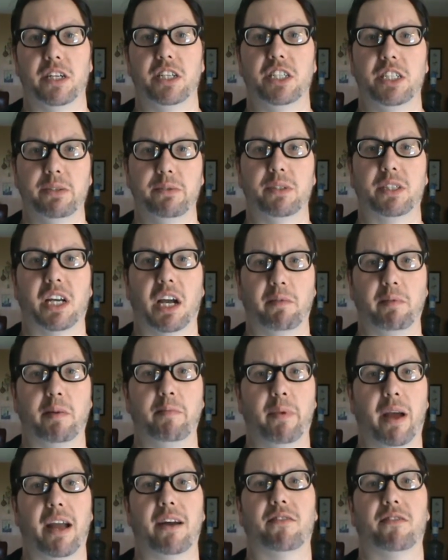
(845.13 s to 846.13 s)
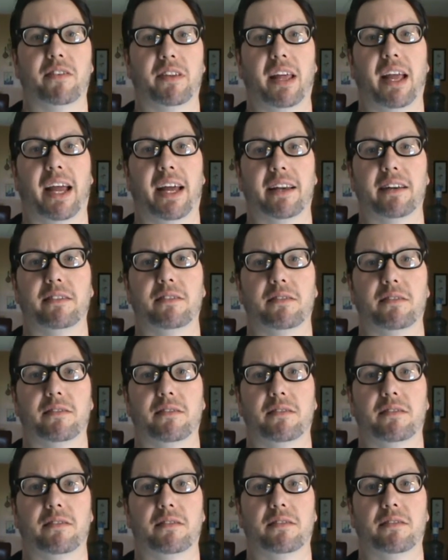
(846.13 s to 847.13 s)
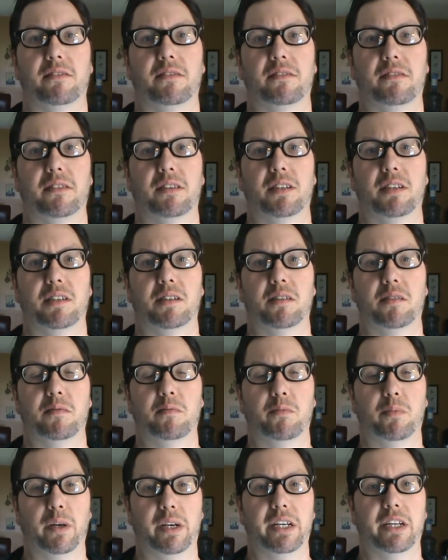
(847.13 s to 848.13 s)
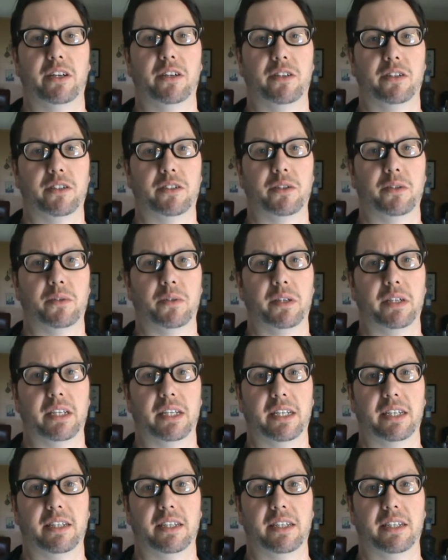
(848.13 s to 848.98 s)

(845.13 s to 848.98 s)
She was coming back for that, bringing her a toy.